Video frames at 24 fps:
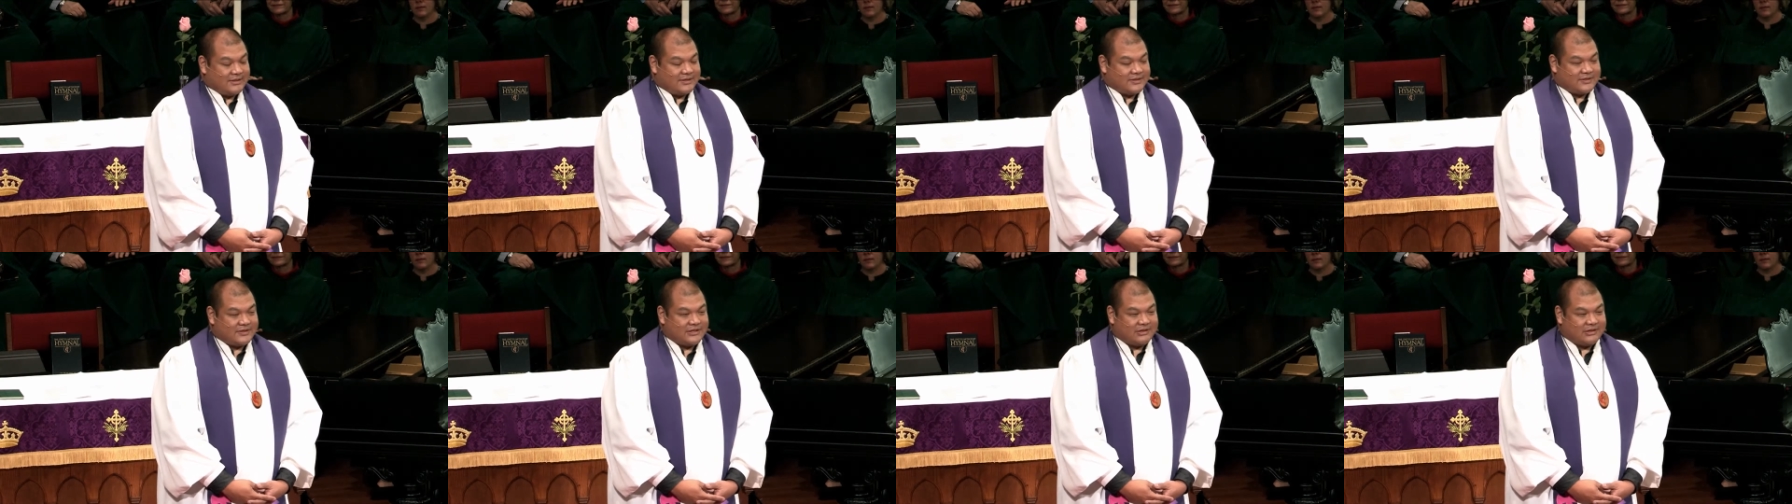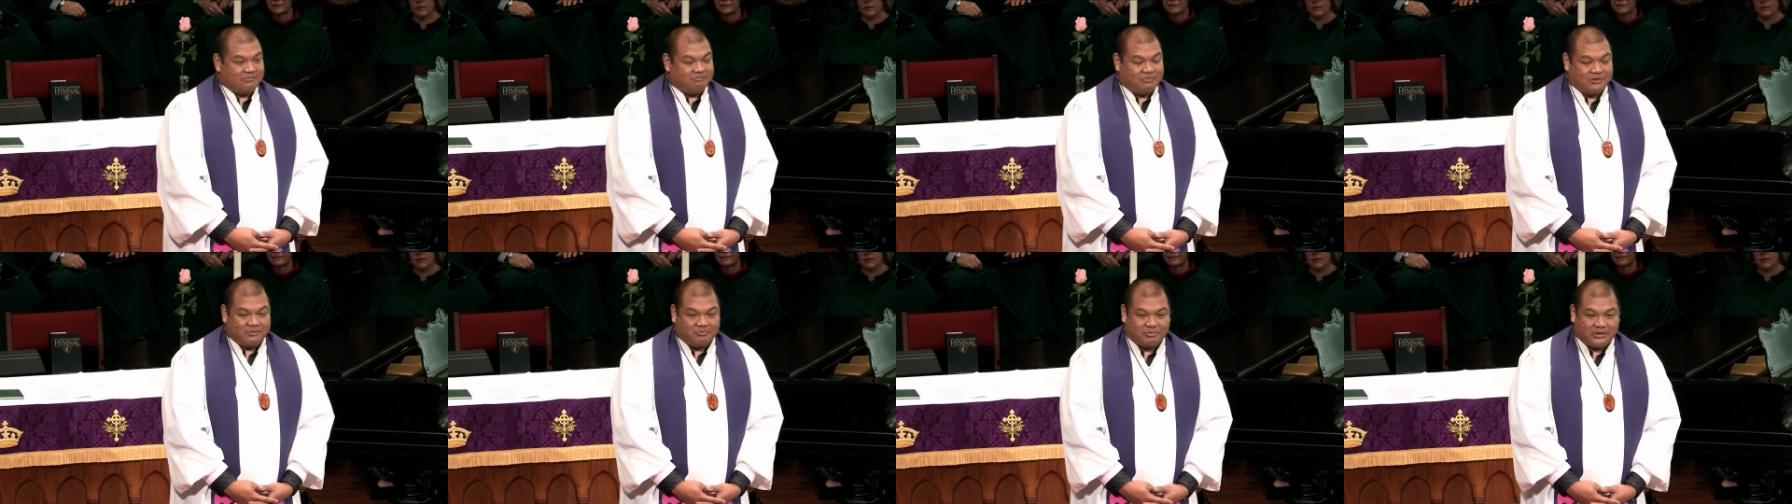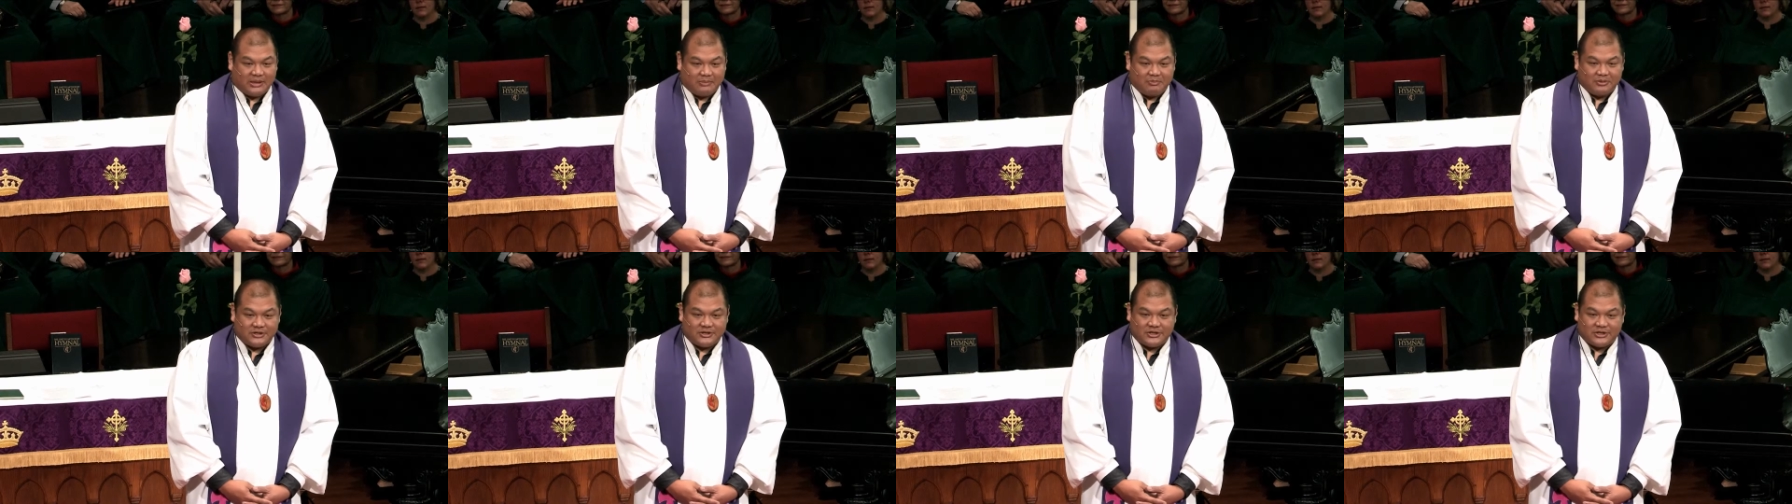A simple
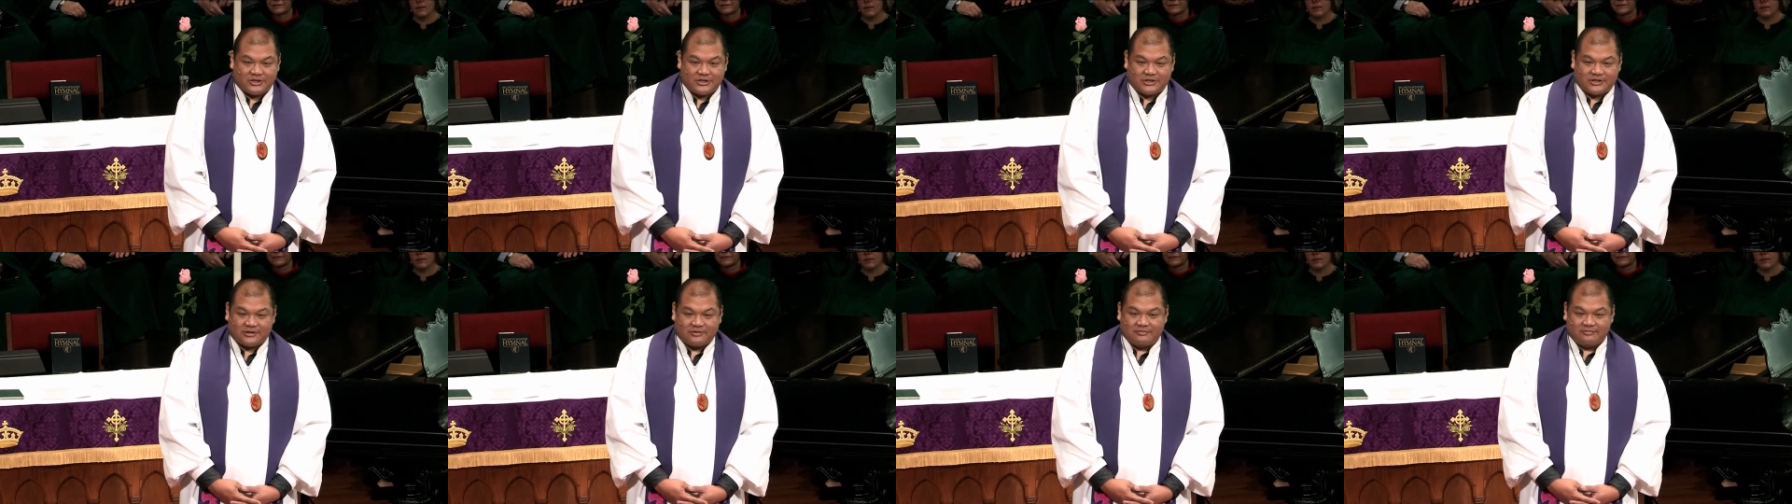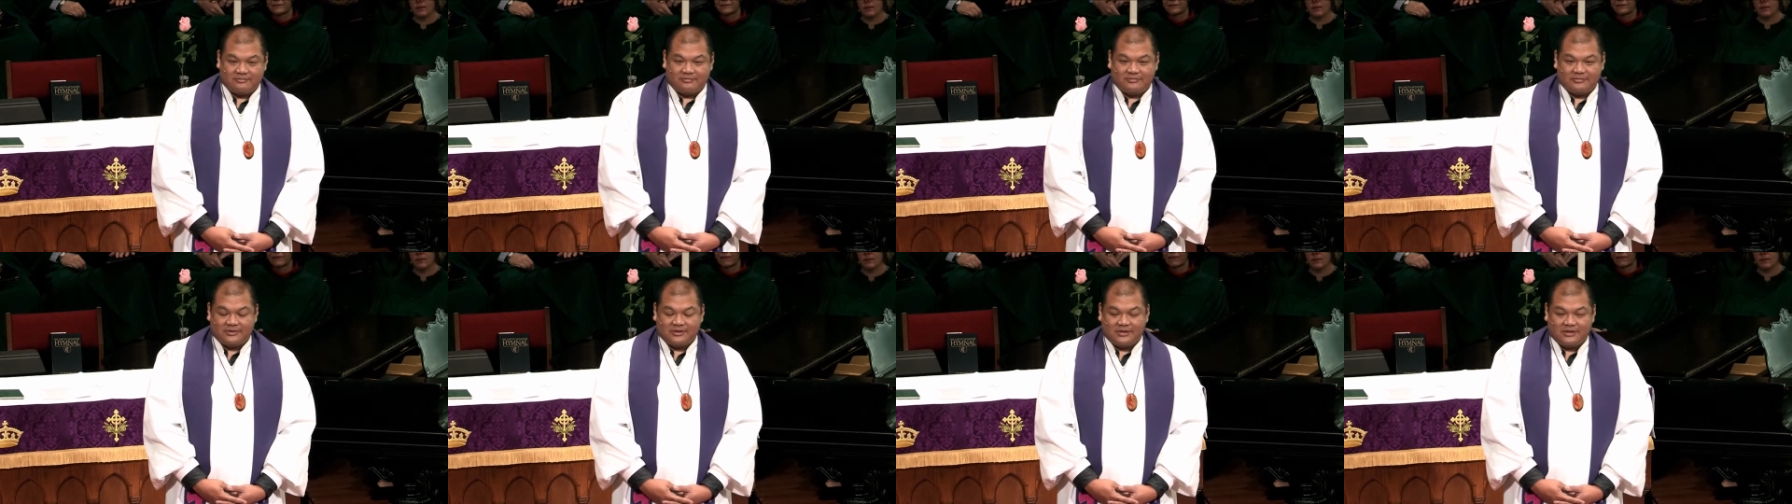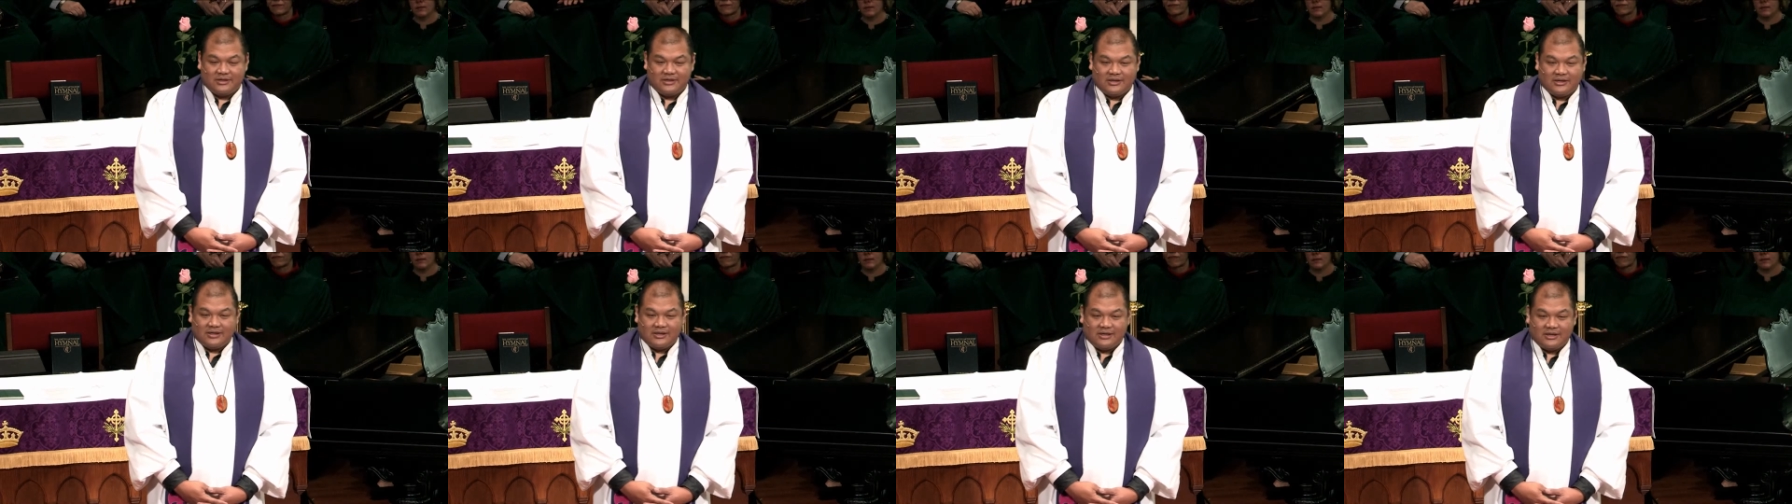preposition
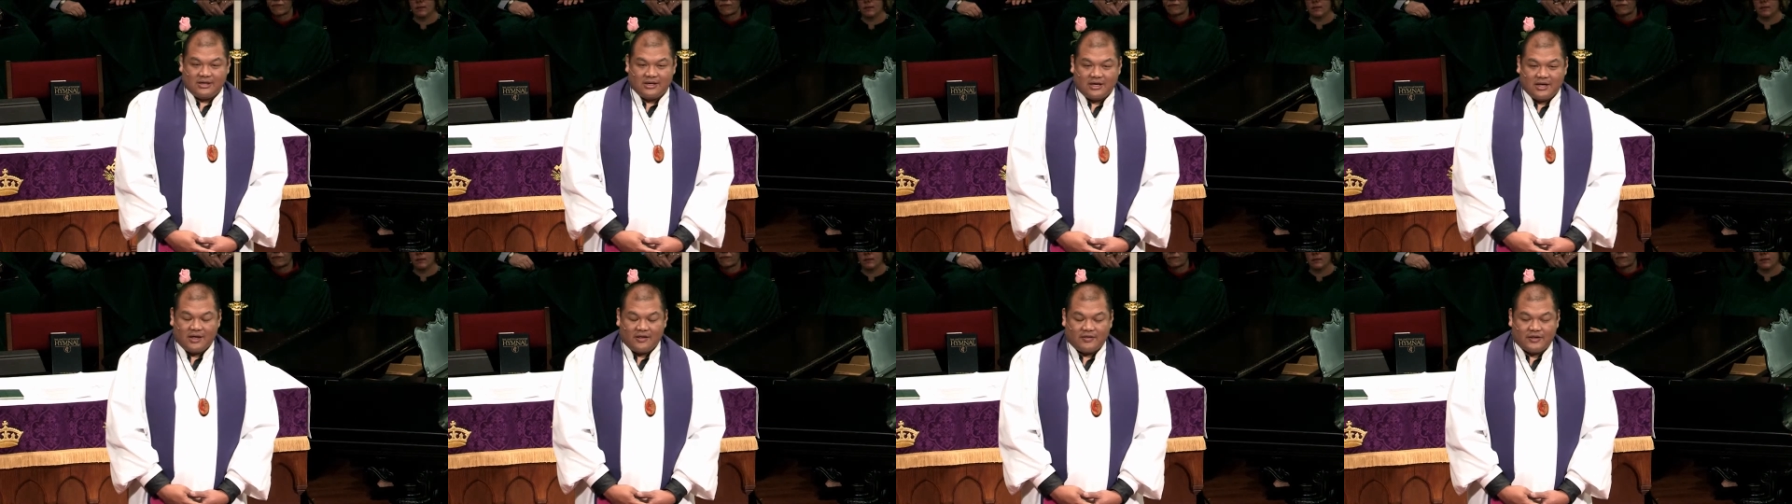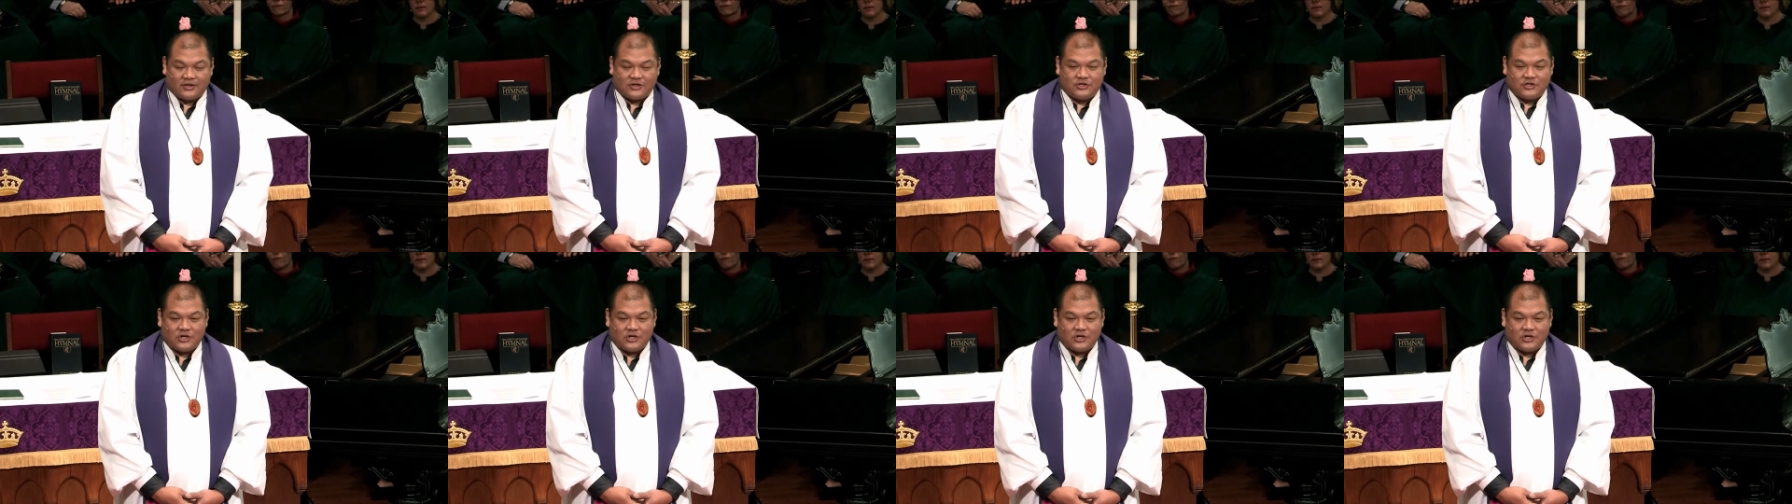that